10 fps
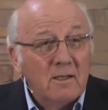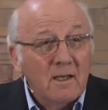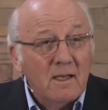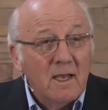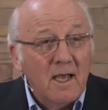
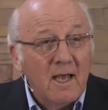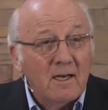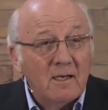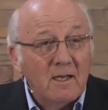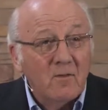
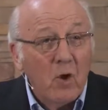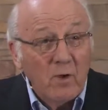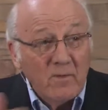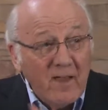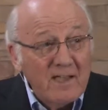And uh, though
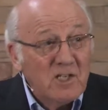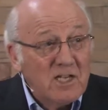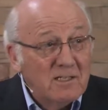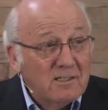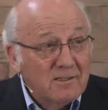we face
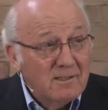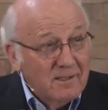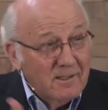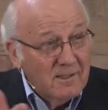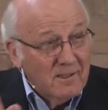it,
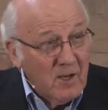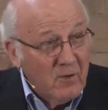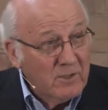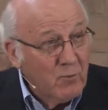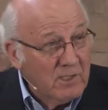there
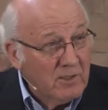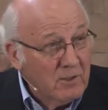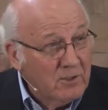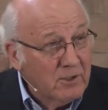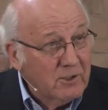is
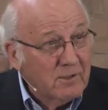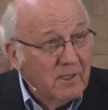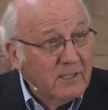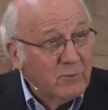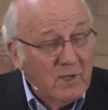resolution
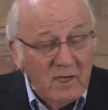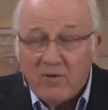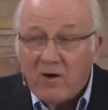as we live our